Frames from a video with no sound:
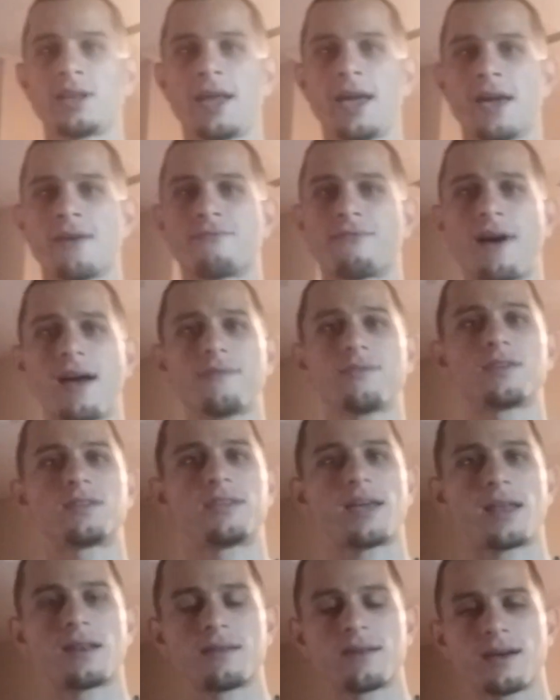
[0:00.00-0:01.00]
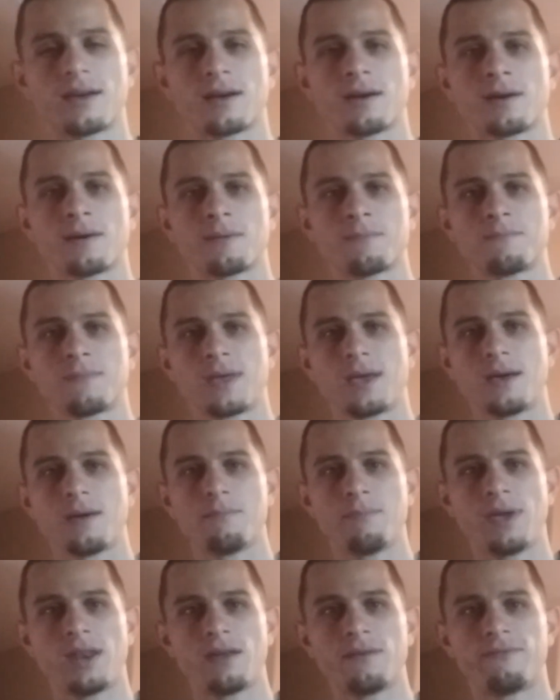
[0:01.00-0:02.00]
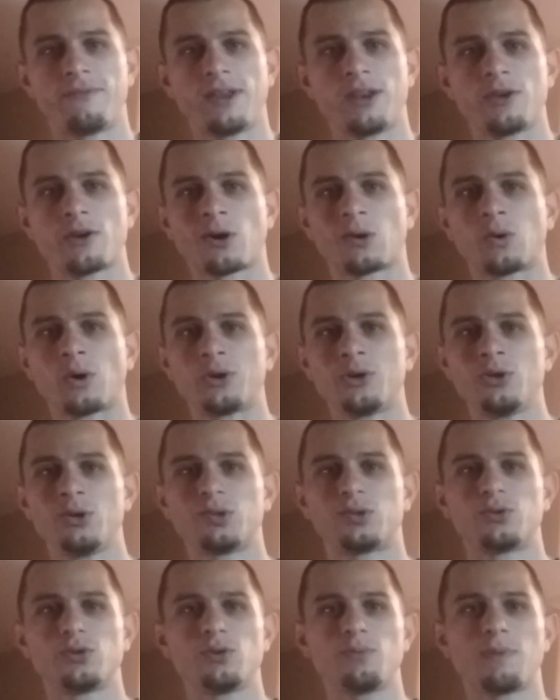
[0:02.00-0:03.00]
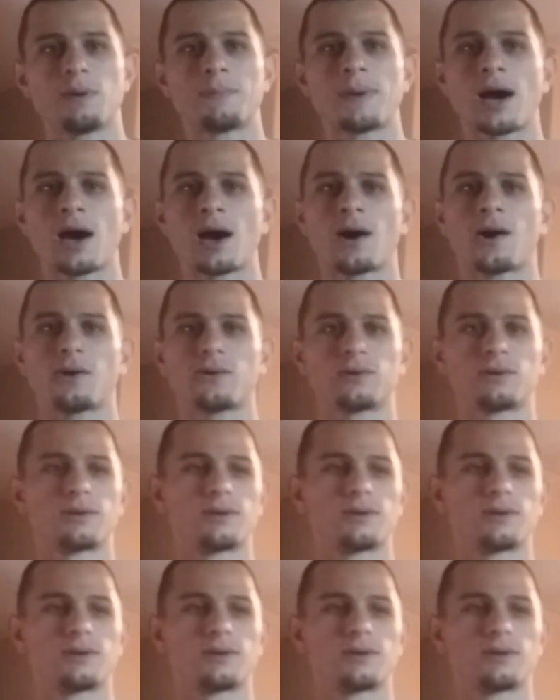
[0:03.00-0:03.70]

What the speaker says: a 5 to 10 minute video on YouTube about